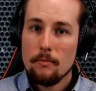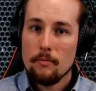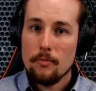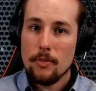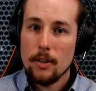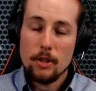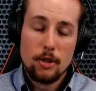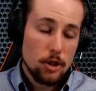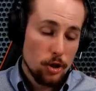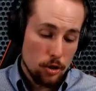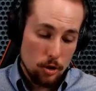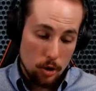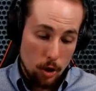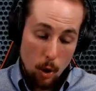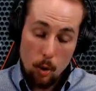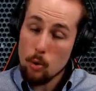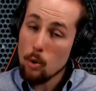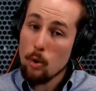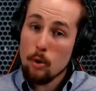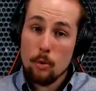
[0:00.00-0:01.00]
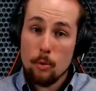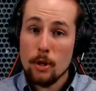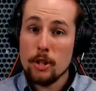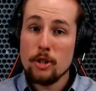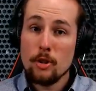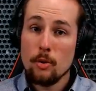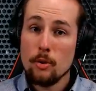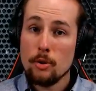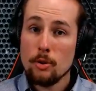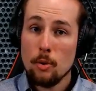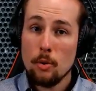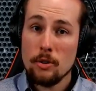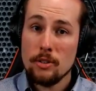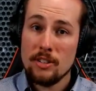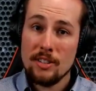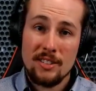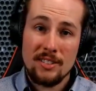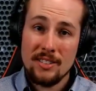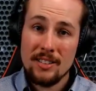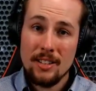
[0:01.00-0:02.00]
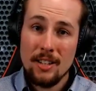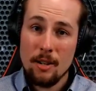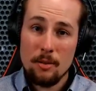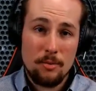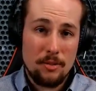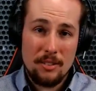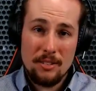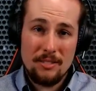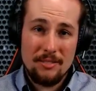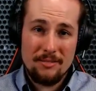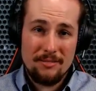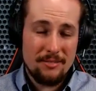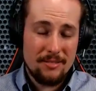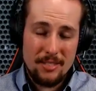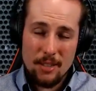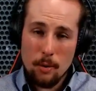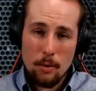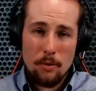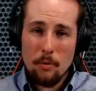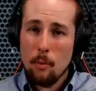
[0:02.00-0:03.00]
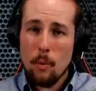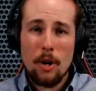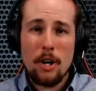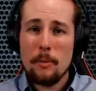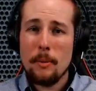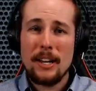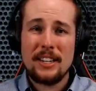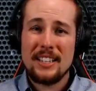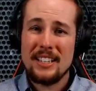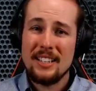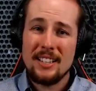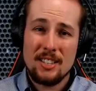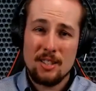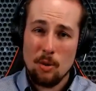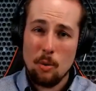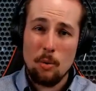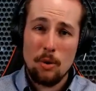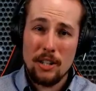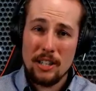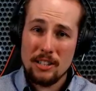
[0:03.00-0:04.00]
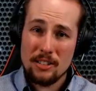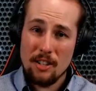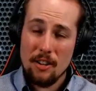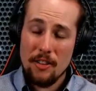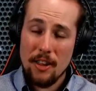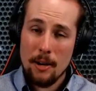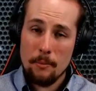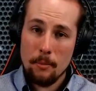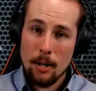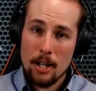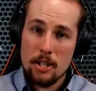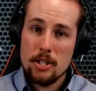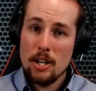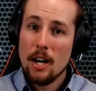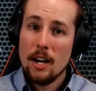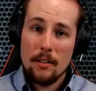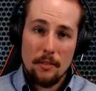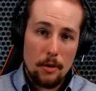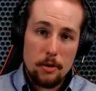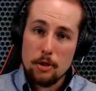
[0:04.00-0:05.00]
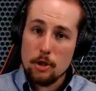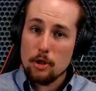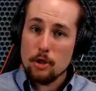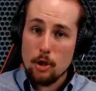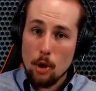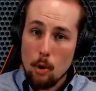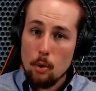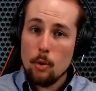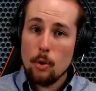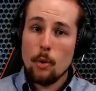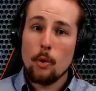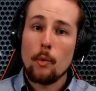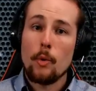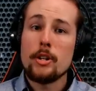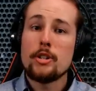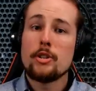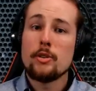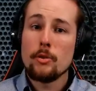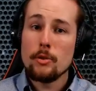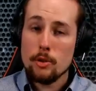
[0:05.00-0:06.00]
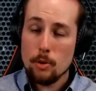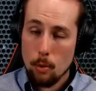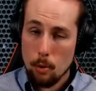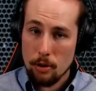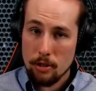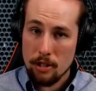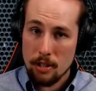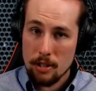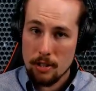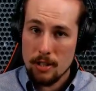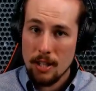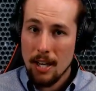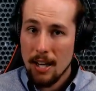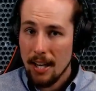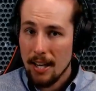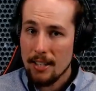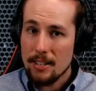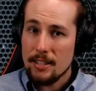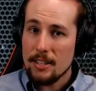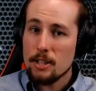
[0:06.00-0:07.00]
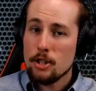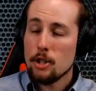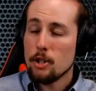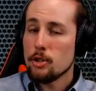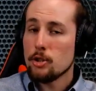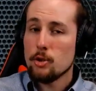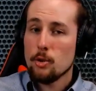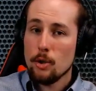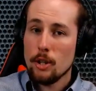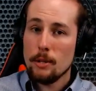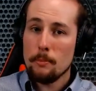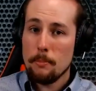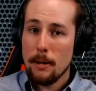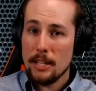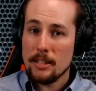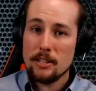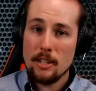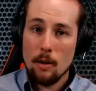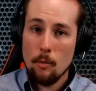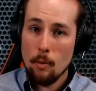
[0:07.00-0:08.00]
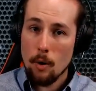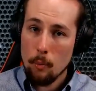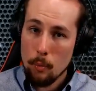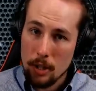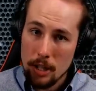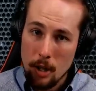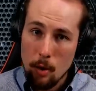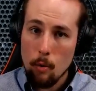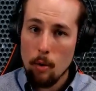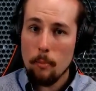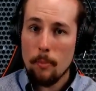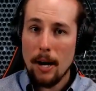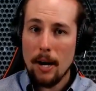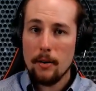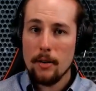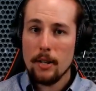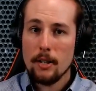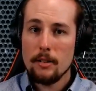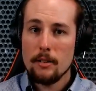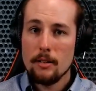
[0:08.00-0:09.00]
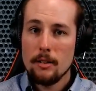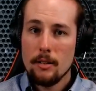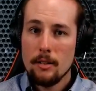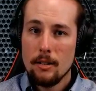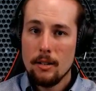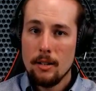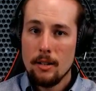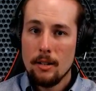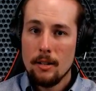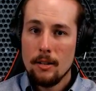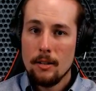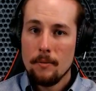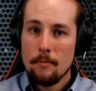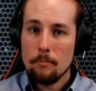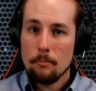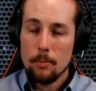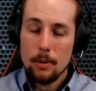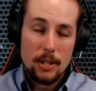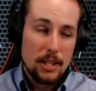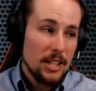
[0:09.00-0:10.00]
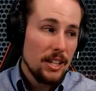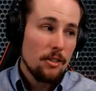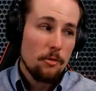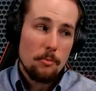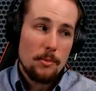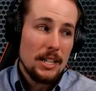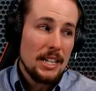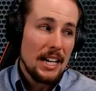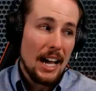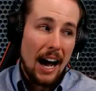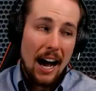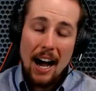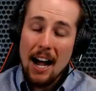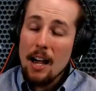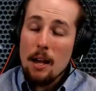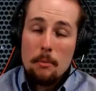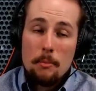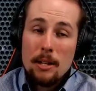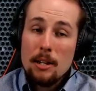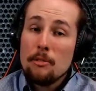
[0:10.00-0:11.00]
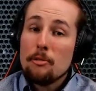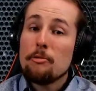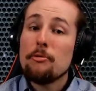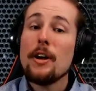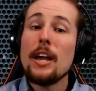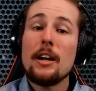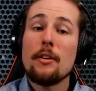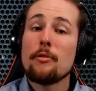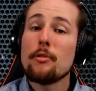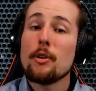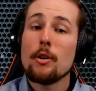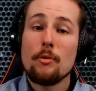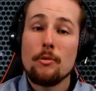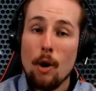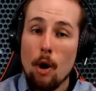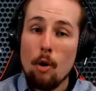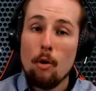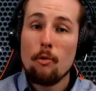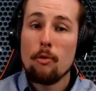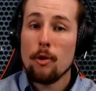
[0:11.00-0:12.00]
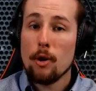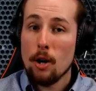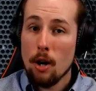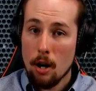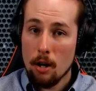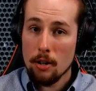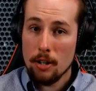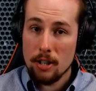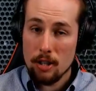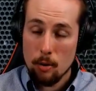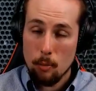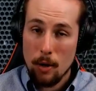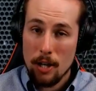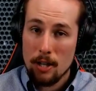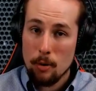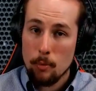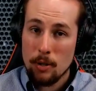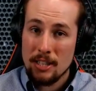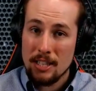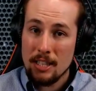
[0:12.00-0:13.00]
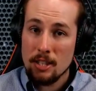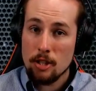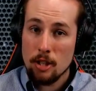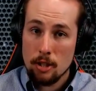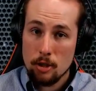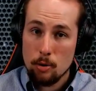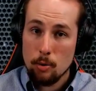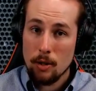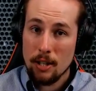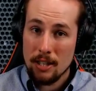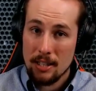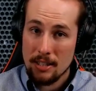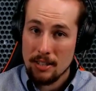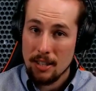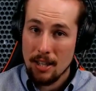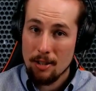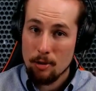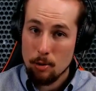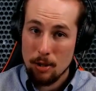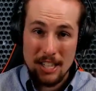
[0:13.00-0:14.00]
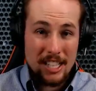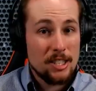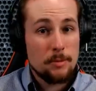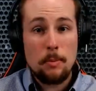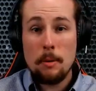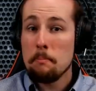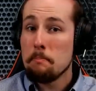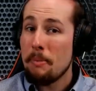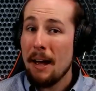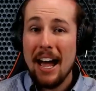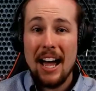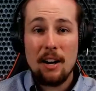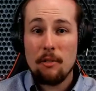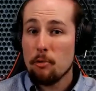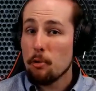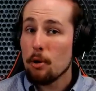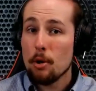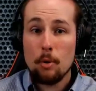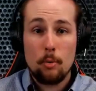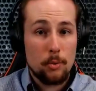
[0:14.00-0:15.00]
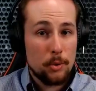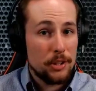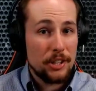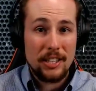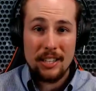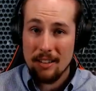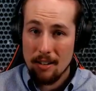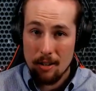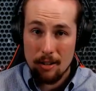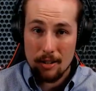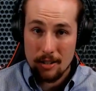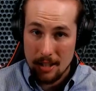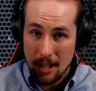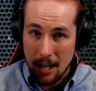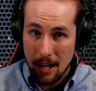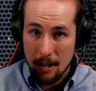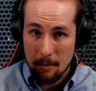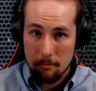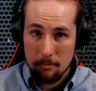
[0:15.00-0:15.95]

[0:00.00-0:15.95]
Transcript: Let's just go to original sources. You know, don't even worry about the historians all that much. Let's just go to original sources and teach history based on what we know about it. Believe me, I am in favor of overhauling the way that we teach history in this country. It's been bad for a really long time.